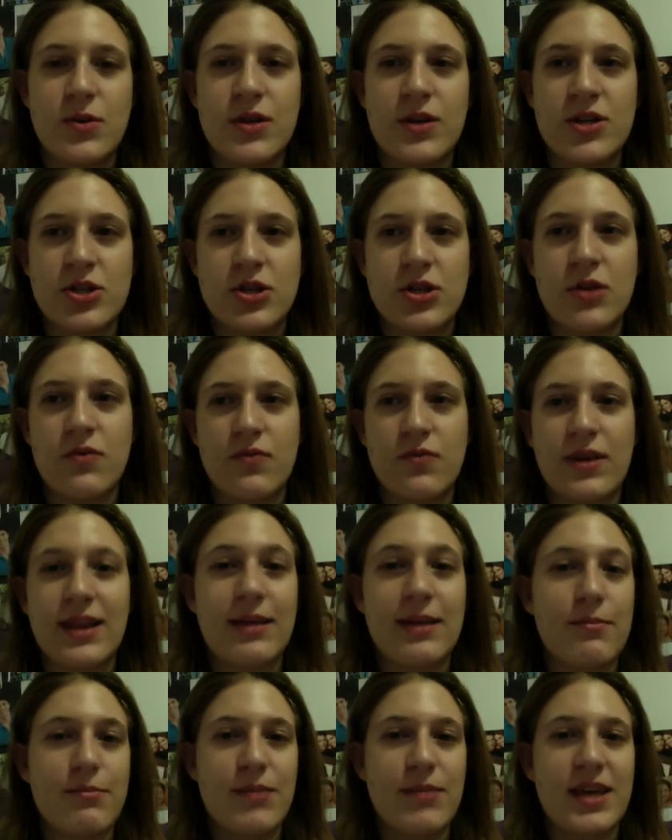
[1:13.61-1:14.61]
shouldn't
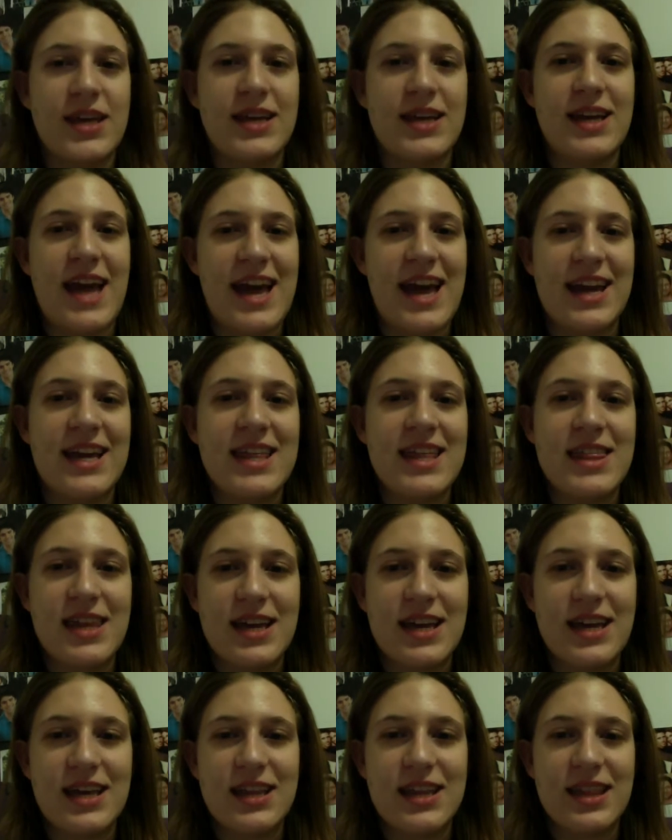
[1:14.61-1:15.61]
really mean
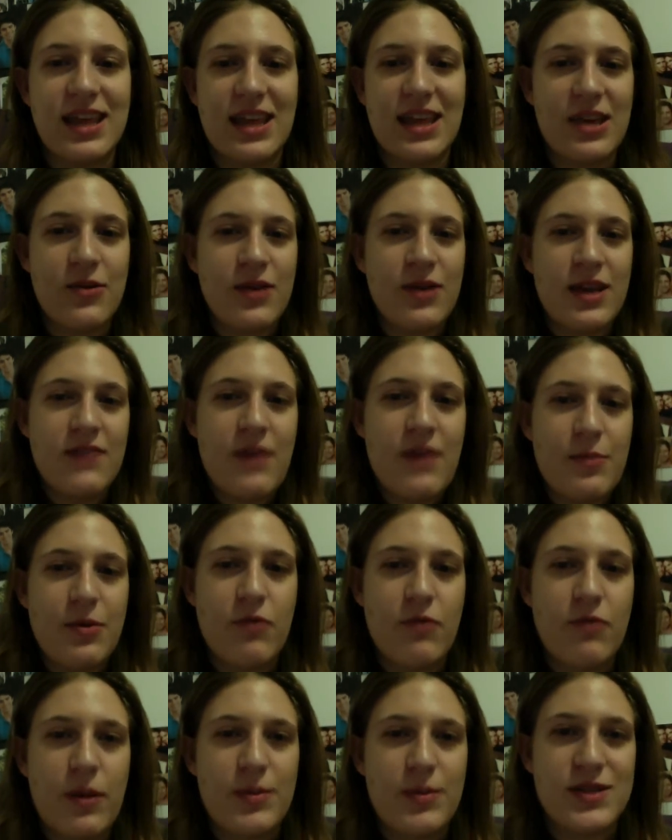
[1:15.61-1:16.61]
anything. That you can give up
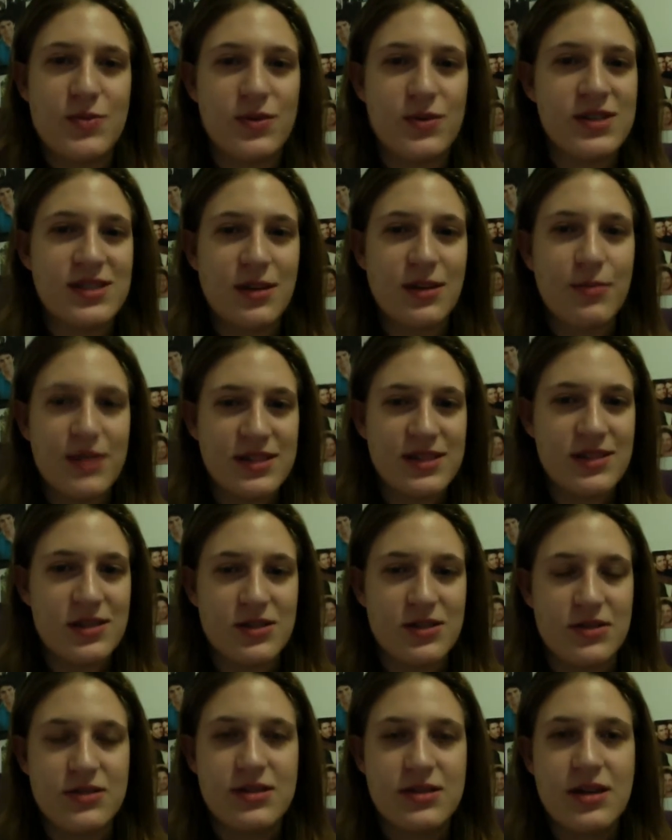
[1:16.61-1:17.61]
your ribbons, we'll still be
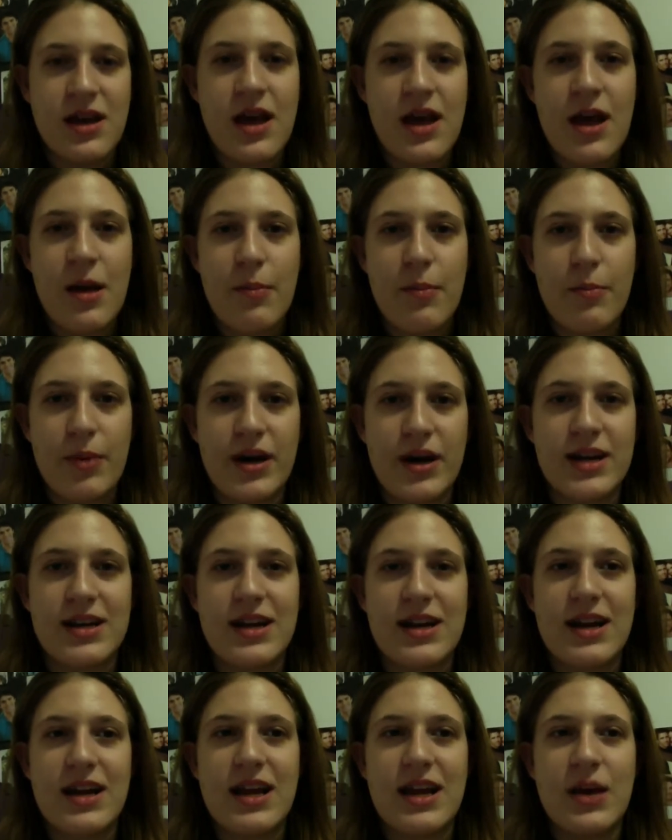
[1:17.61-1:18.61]
sisters, but
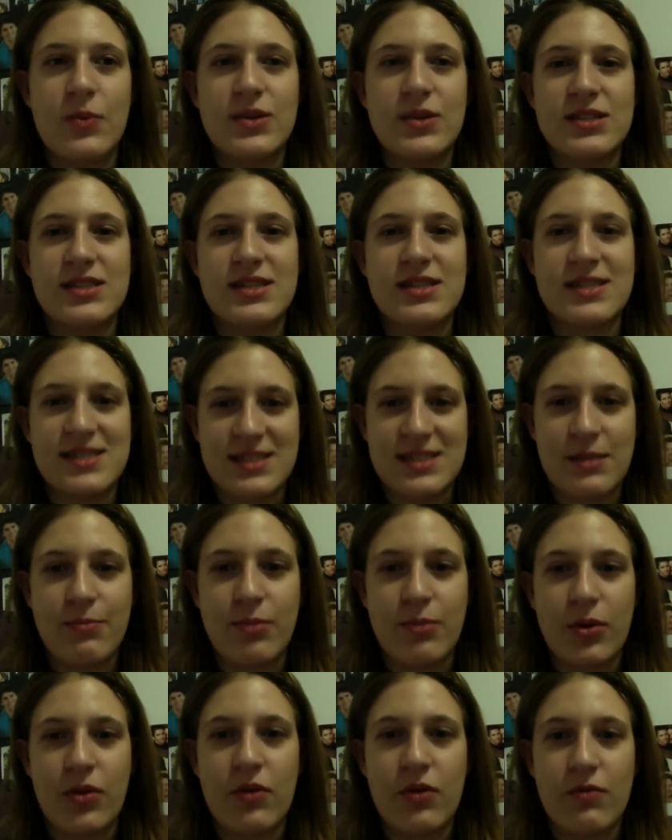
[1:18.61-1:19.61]
it was the
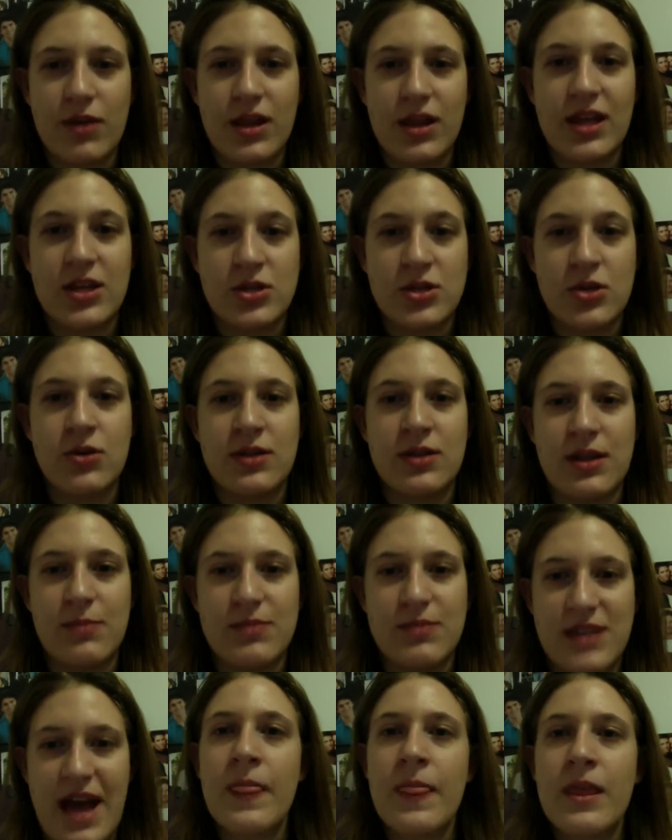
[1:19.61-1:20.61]
symbol that really took
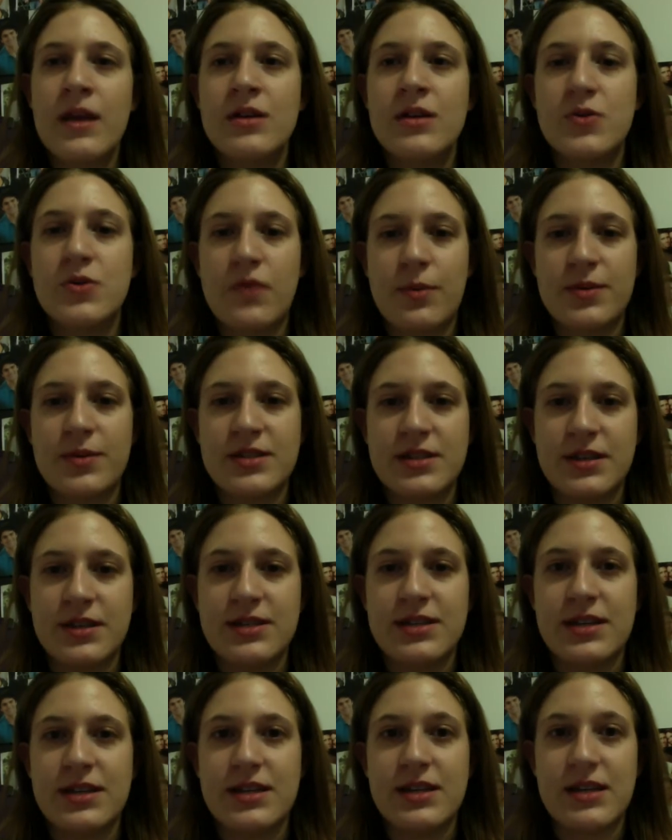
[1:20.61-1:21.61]
them down. So
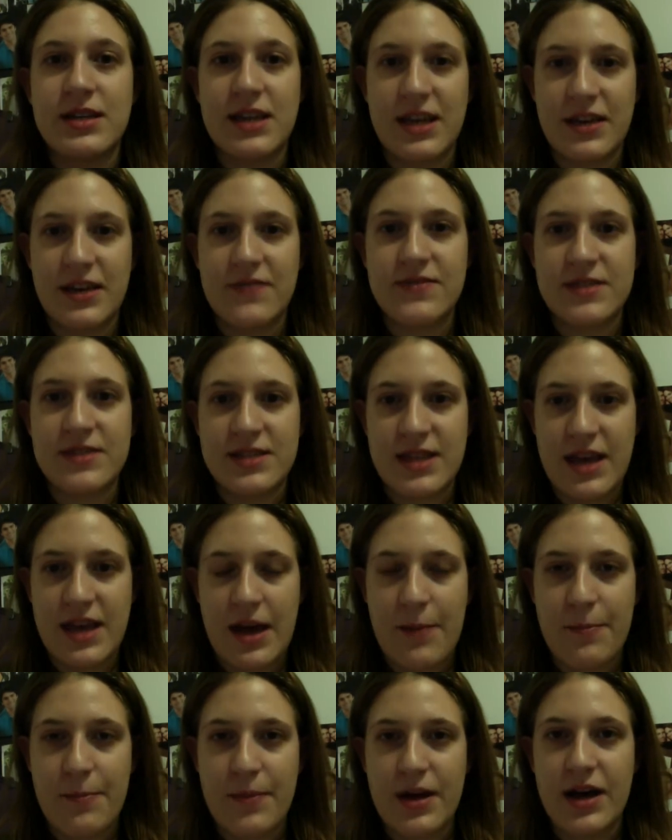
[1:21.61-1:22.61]
Rumpelstiltskin gives
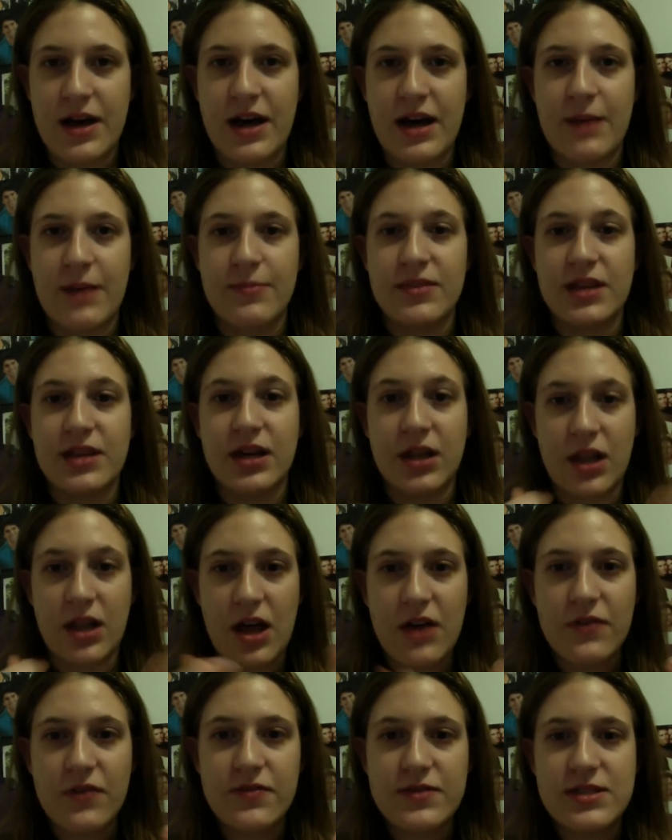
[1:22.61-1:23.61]
them the
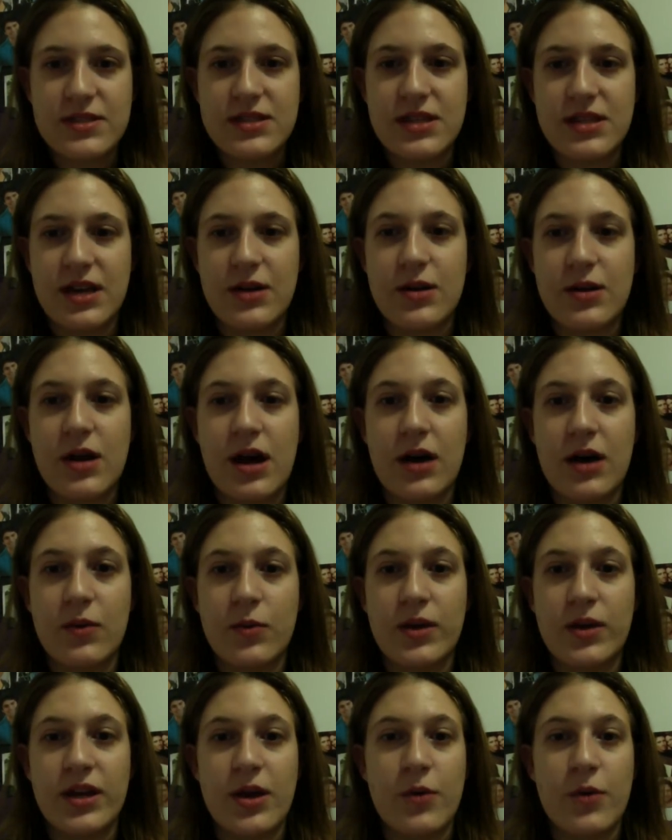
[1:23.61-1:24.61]
gloves that we know